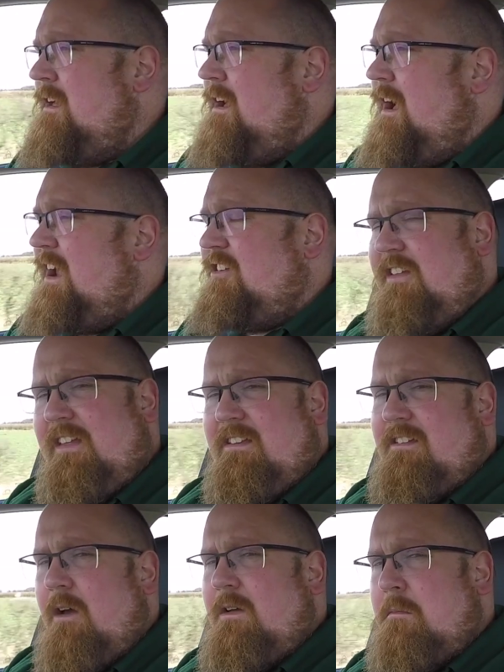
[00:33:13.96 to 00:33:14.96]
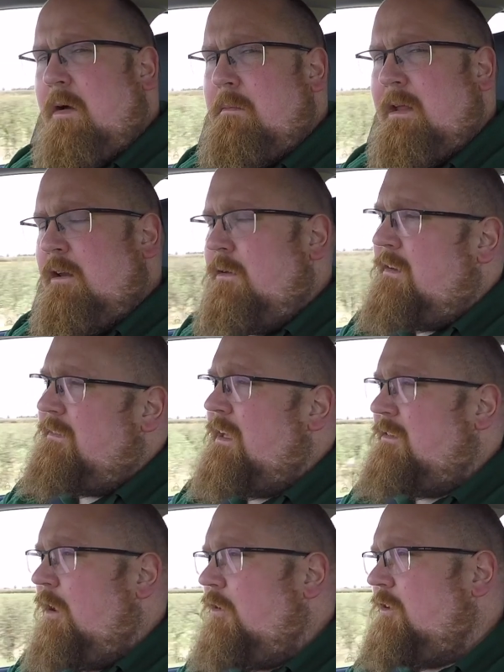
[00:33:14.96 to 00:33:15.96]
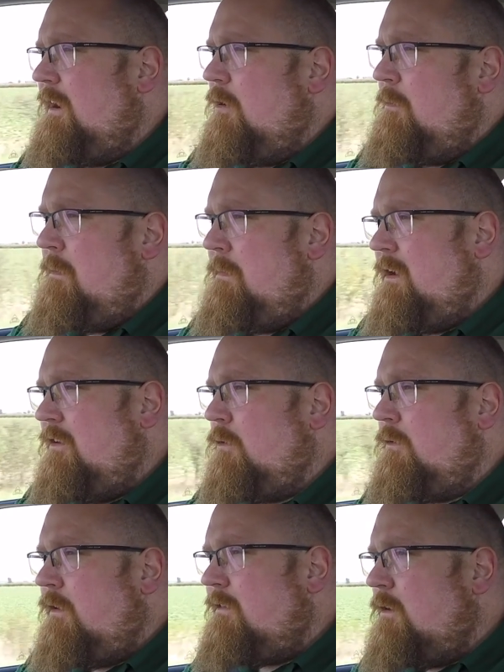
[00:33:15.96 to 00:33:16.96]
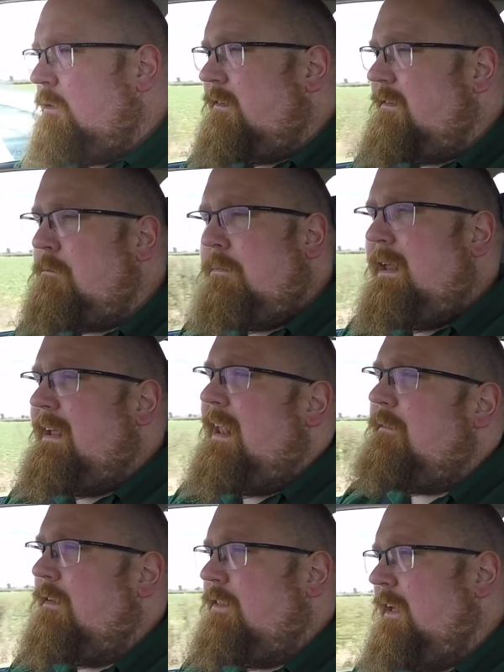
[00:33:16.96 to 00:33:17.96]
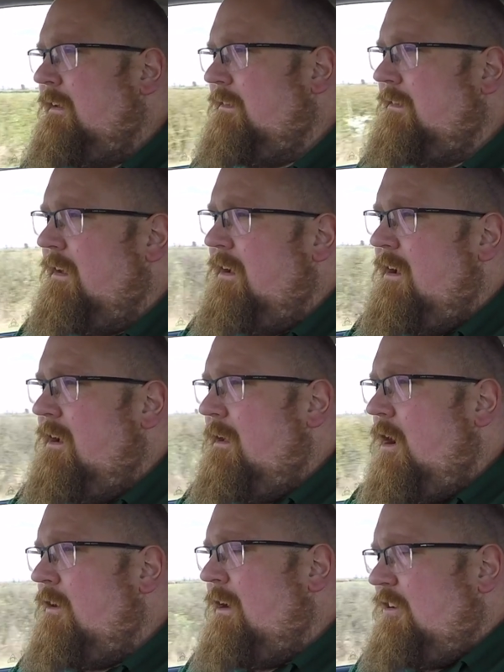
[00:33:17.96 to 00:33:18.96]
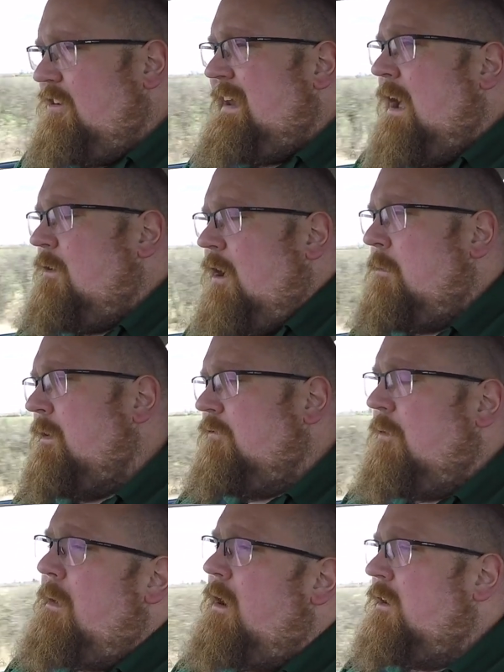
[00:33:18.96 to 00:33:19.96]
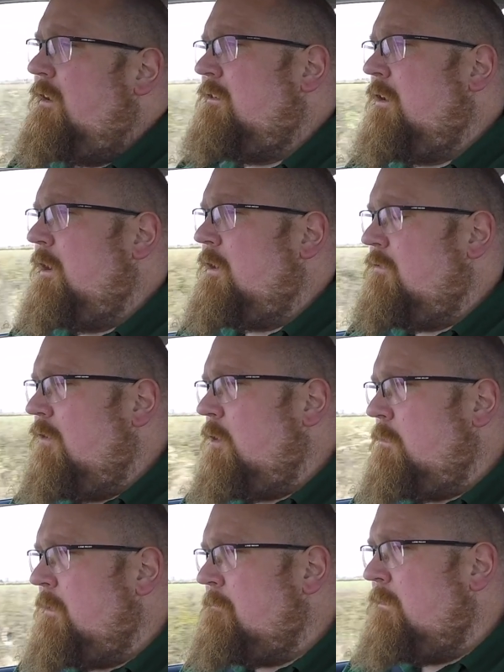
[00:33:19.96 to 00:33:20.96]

I actually think Skoda might be losing their touch a little bit, because all those little simply clever things are actually now coming from Hyundai Group.